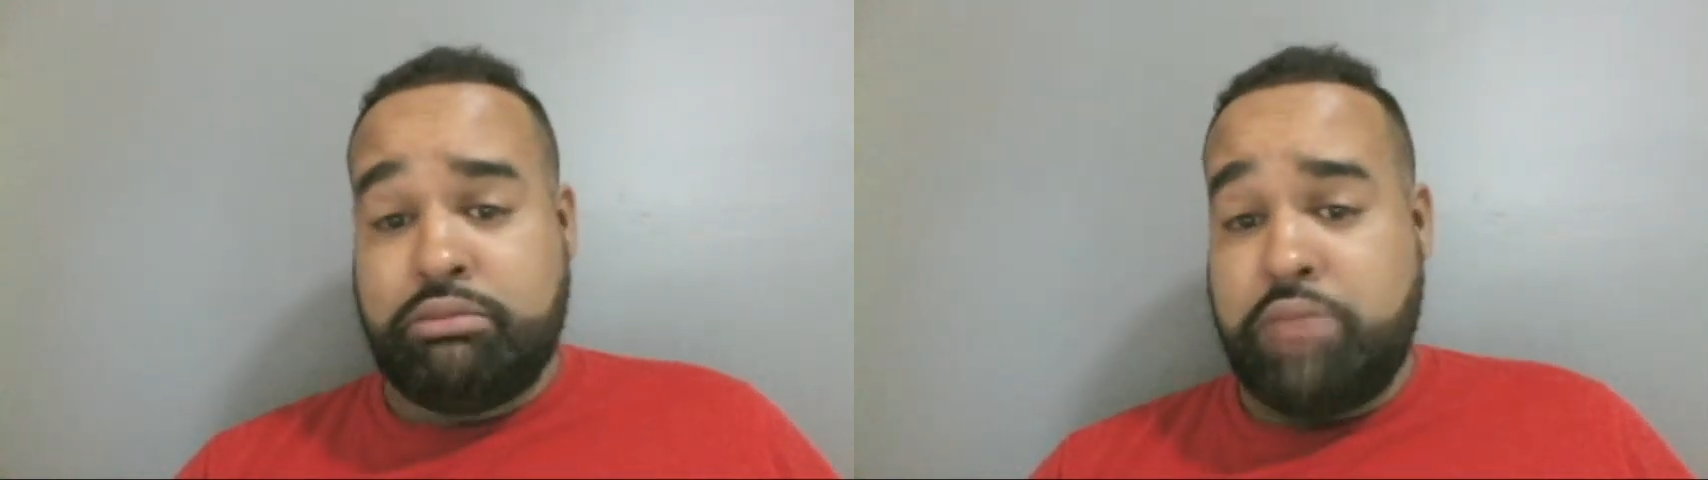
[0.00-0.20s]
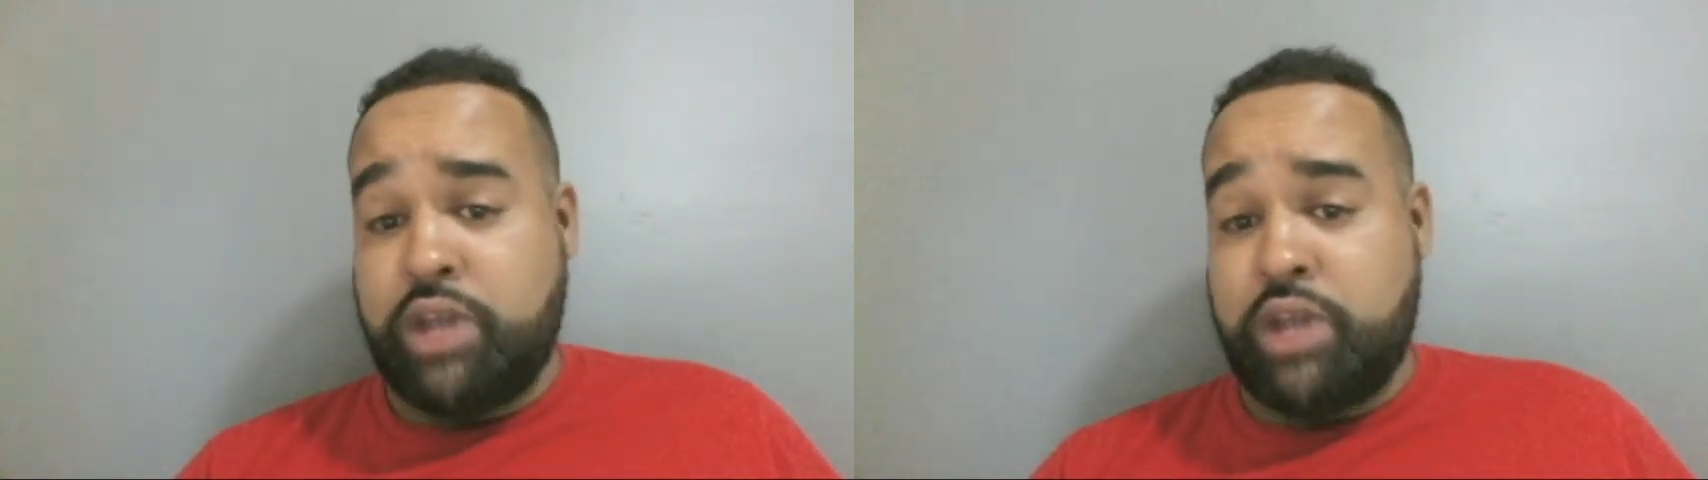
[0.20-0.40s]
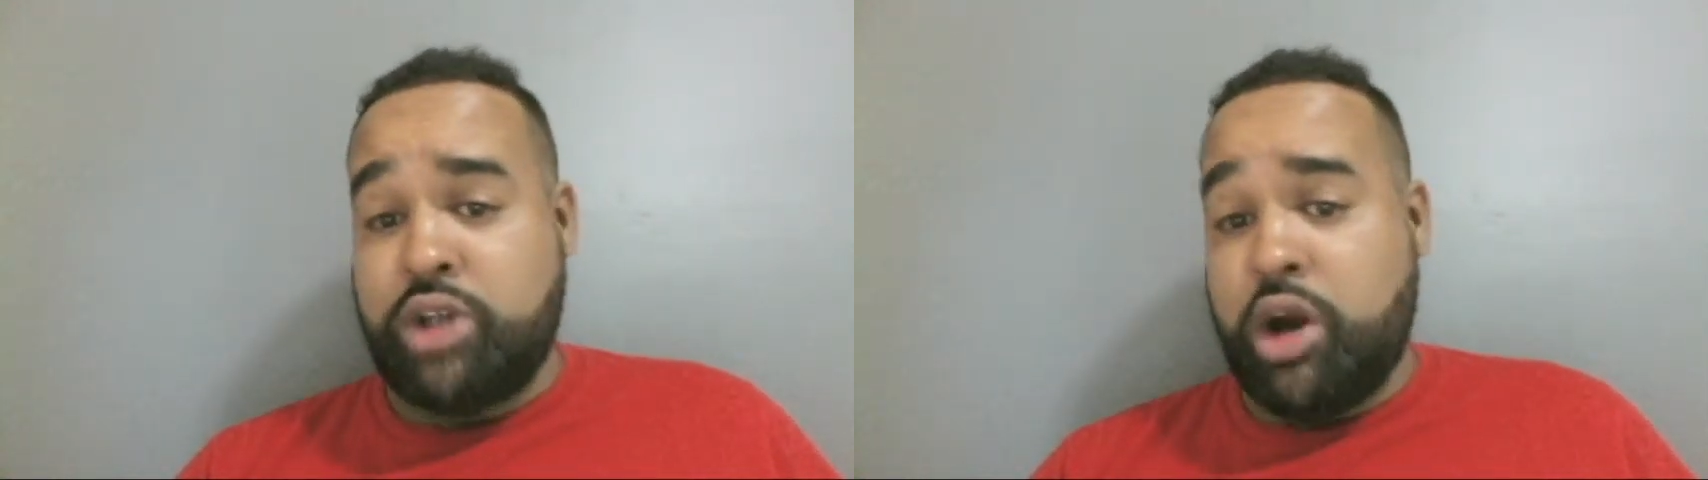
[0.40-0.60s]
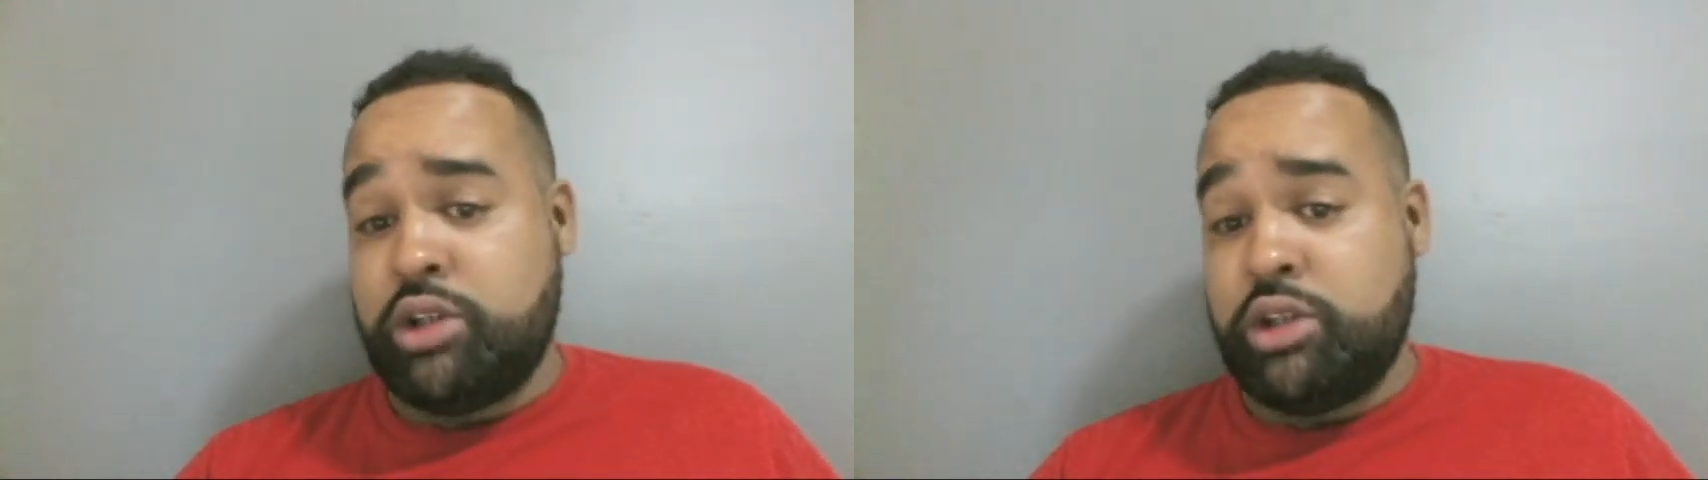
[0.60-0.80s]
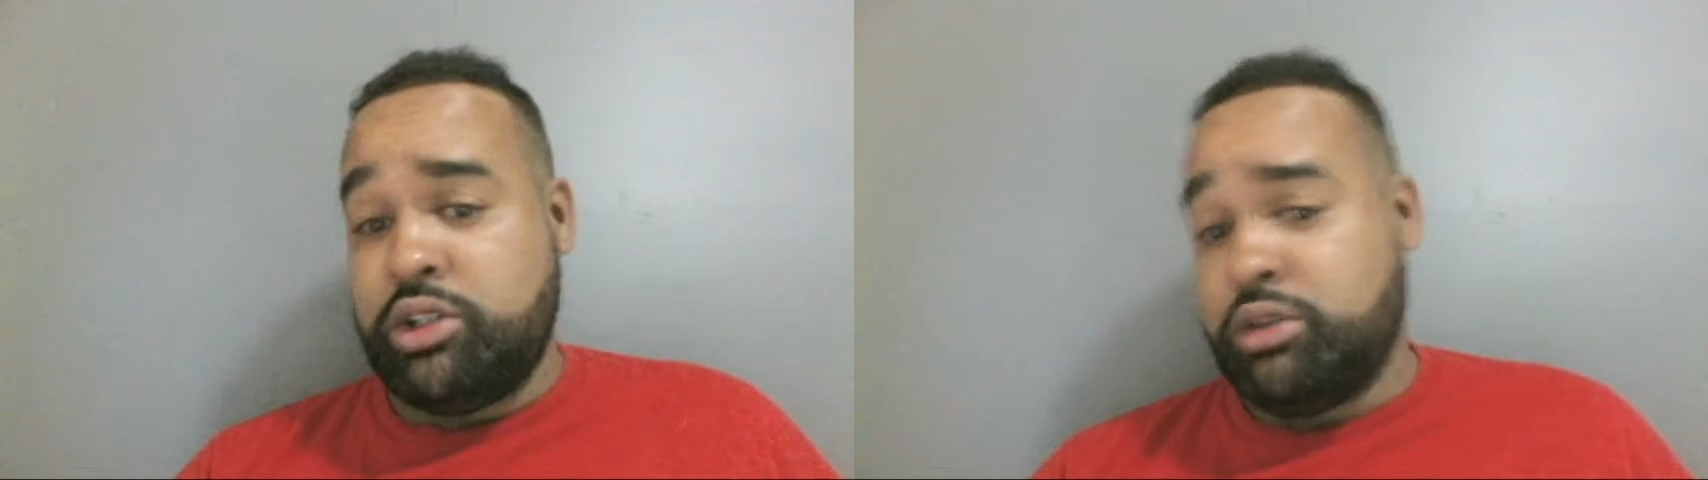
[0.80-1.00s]
bench
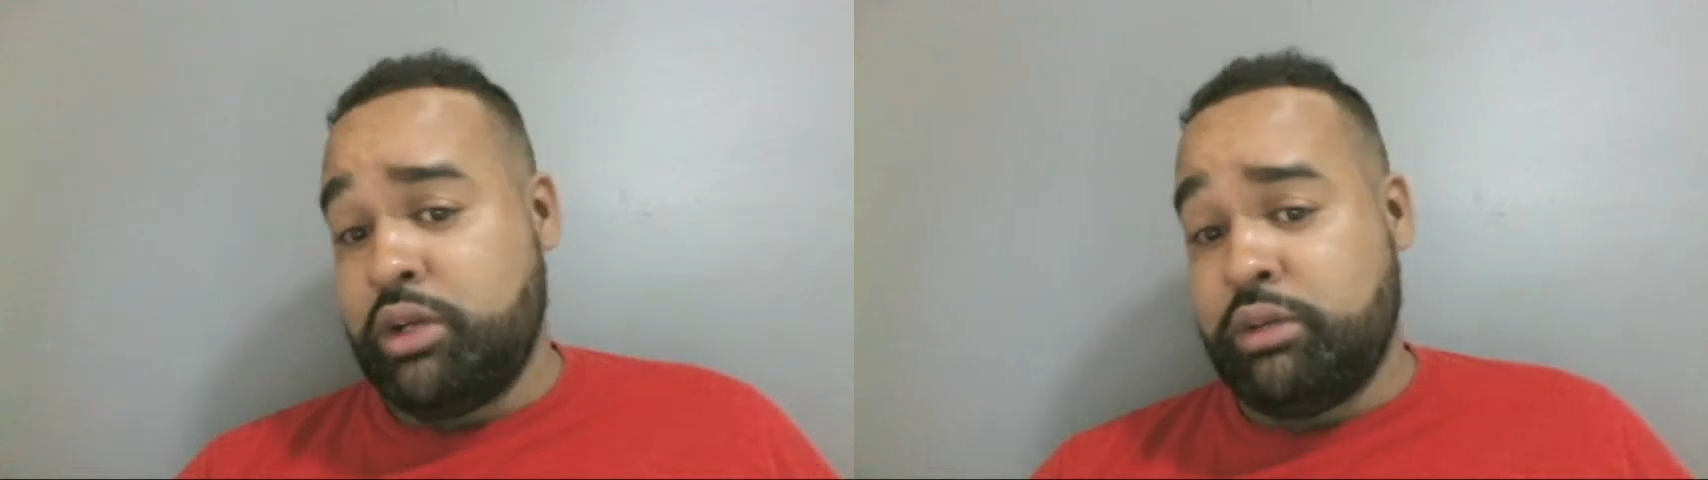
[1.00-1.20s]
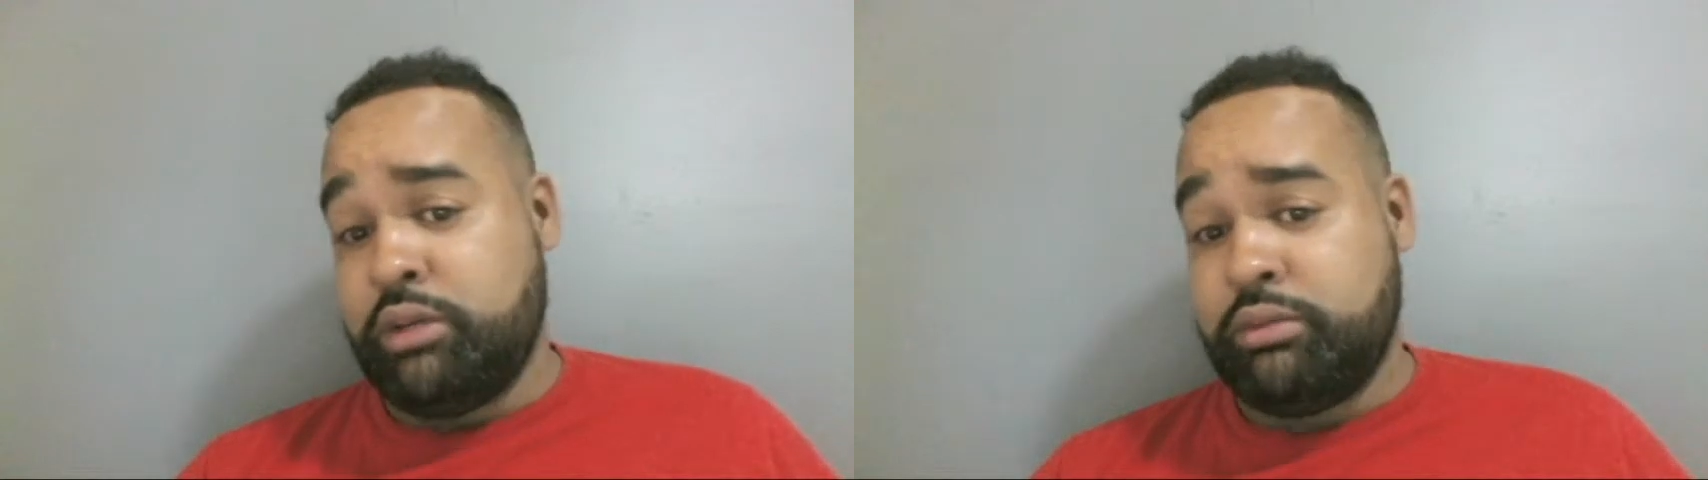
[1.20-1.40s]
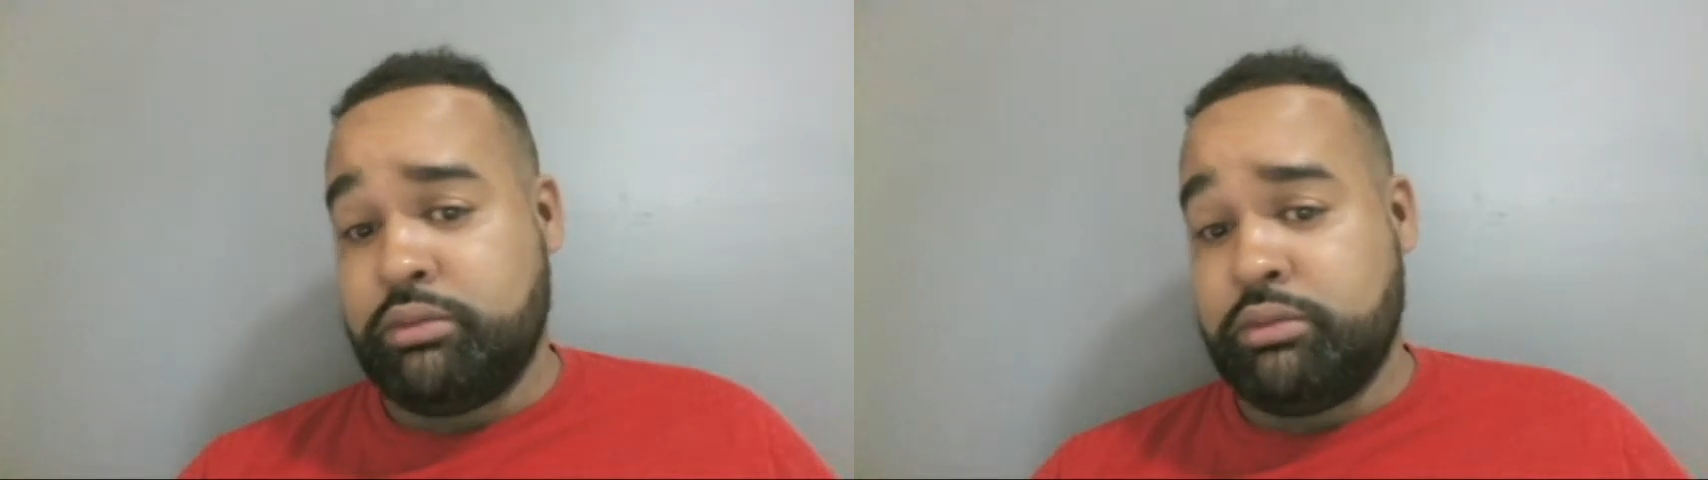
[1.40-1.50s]
RG3?